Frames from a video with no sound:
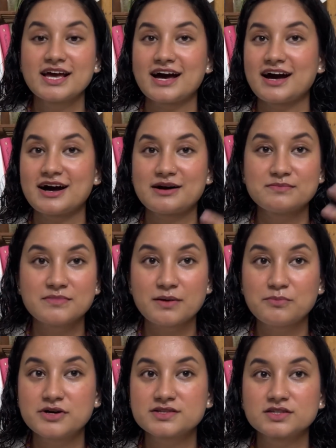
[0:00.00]
A
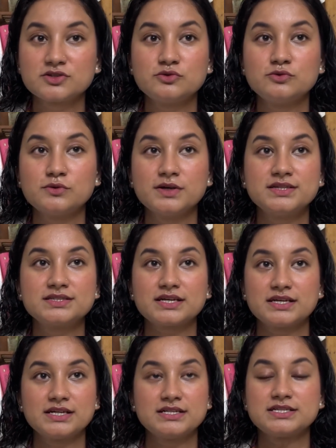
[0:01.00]
person who is
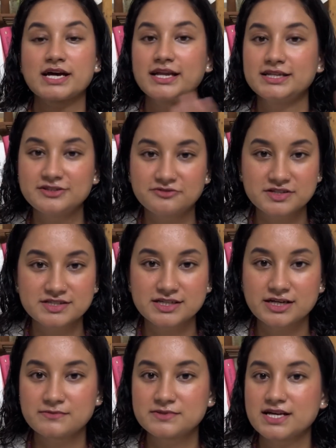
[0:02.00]
in entirely different
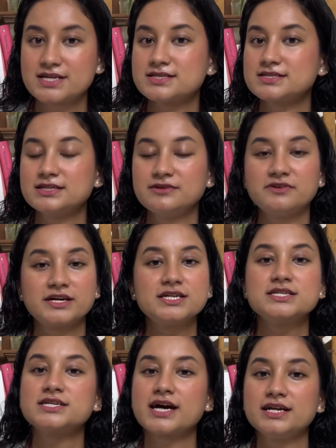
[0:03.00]
circumstances, living an
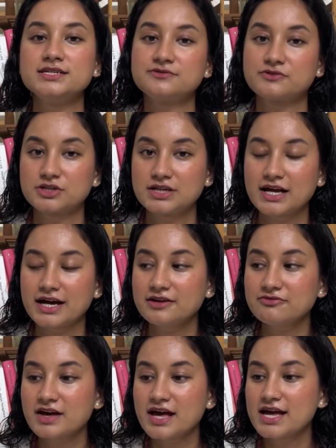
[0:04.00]
entirely different
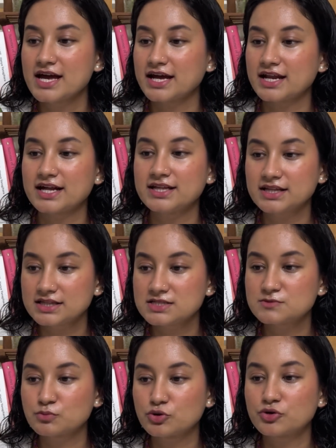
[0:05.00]
life. And I think this
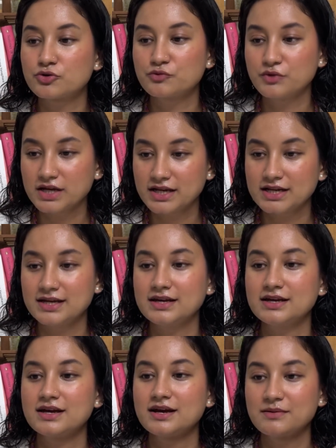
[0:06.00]
book
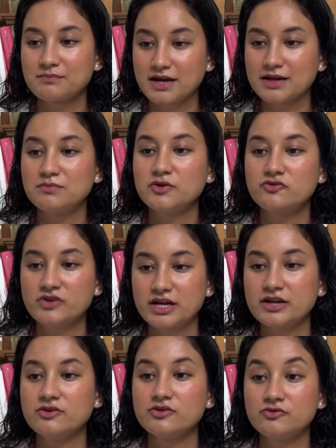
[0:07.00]
really made
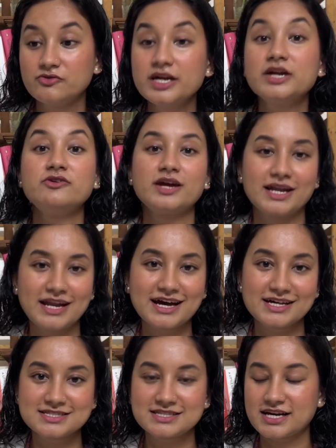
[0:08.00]
me
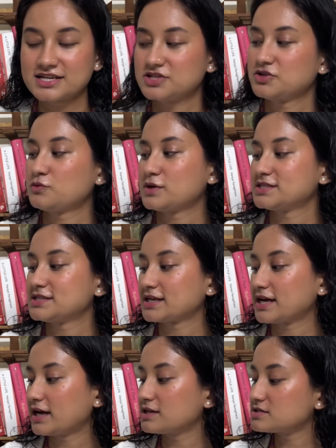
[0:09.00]
re-realize that, once
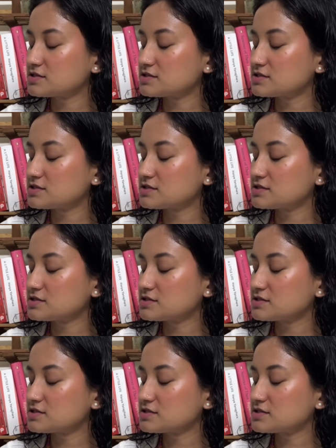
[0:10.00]
again.